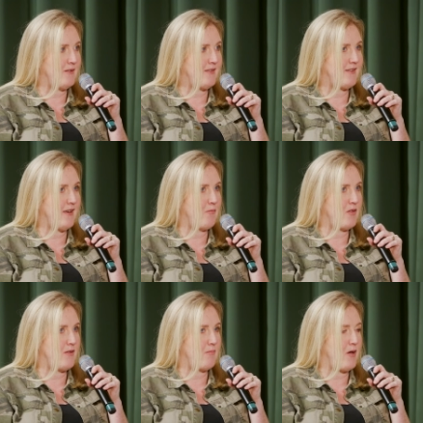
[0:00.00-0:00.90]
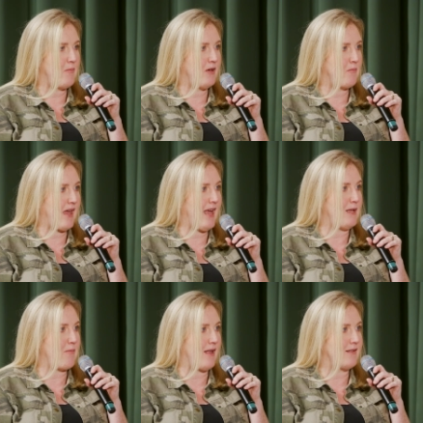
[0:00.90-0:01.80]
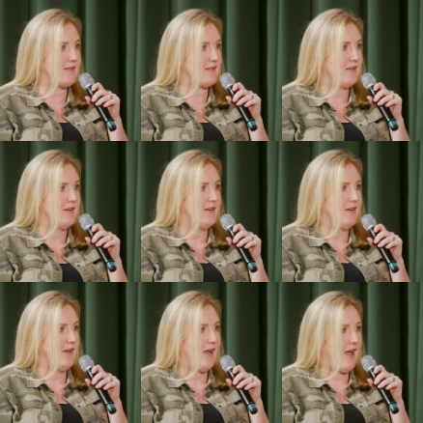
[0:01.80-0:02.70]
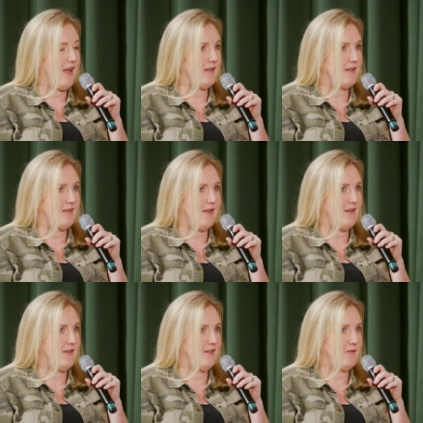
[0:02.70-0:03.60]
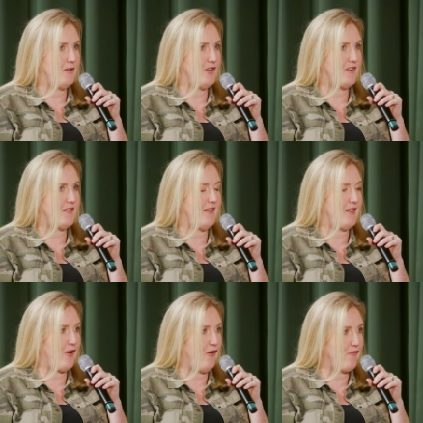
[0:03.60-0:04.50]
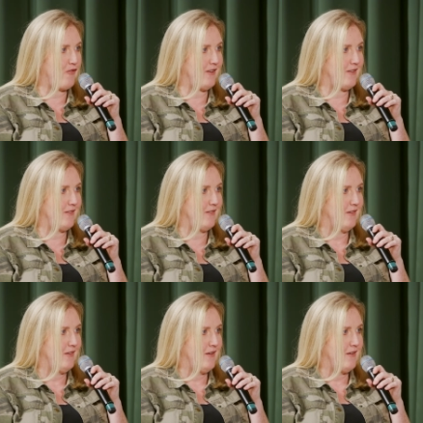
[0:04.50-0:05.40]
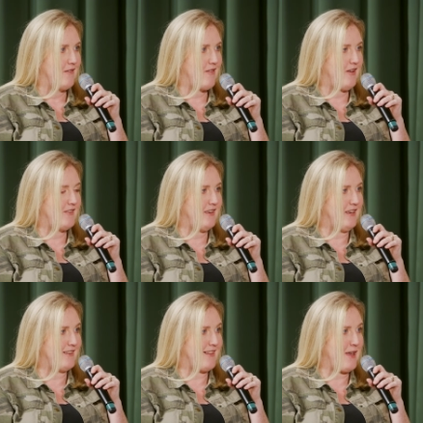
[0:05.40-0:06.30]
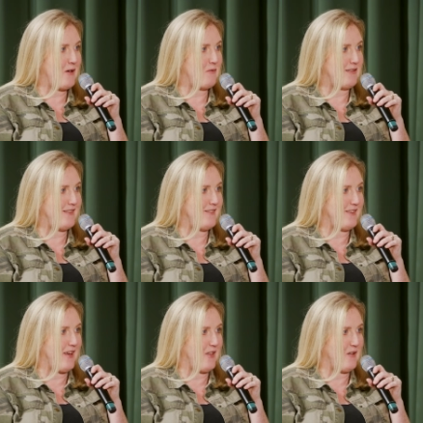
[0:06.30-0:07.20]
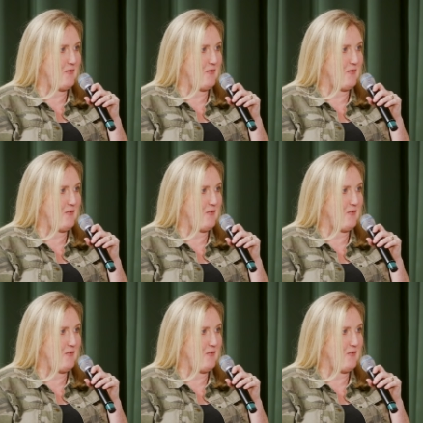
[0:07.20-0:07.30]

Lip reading: I was singing with the Birmingham Ceilidh Band, and we just hit it off, and 30 years later, we're still together.